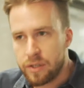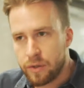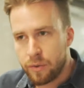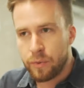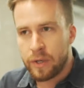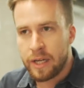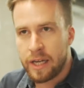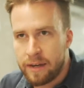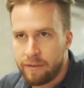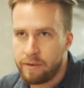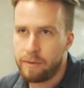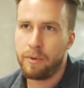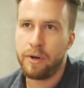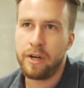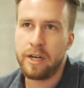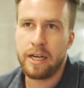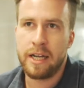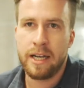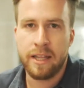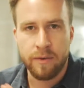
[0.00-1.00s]
So we get
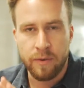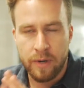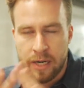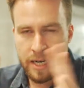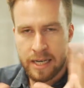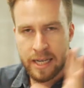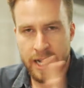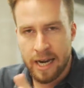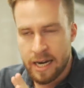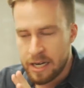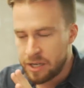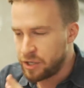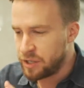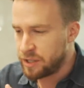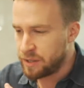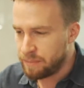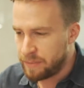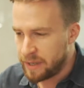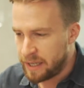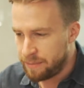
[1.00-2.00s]
everybody together in
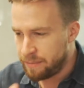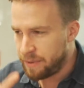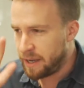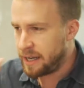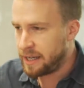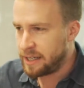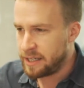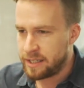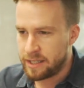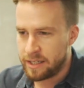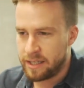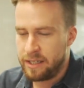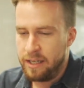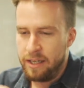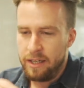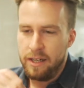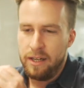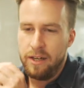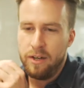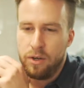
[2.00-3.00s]
couches and beanbags and
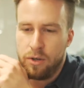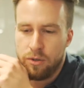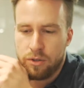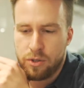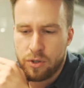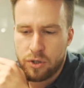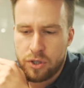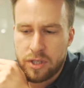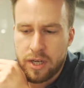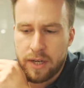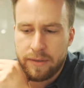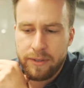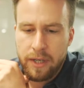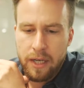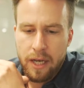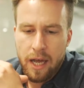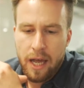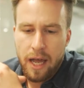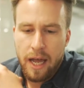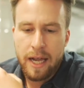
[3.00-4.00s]
all sorts of stuff,
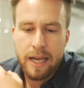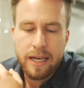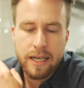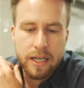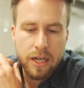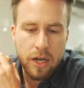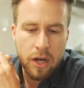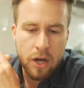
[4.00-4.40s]
and